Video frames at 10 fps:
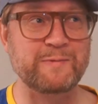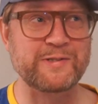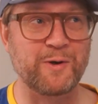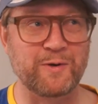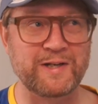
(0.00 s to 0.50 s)

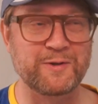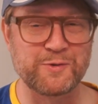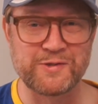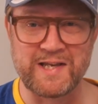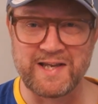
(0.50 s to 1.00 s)
starting to
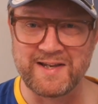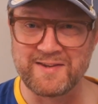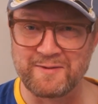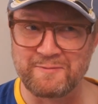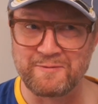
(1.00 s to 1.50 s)
see
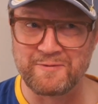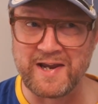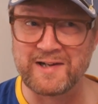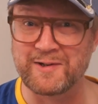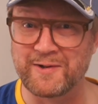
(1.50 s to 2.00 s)
the
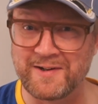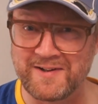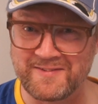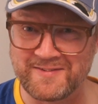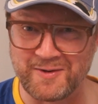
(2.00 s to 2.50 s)

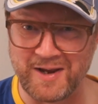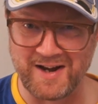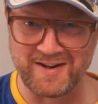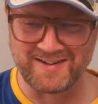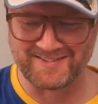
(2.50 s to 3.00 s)
failure
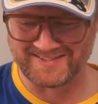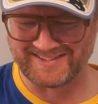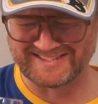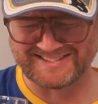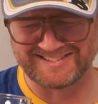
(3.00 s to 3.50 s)
again.
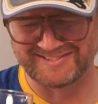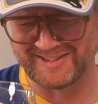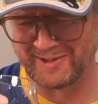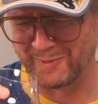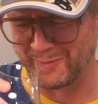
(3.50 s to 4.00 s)
Oh
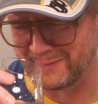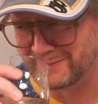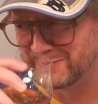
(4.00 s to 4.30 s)
no.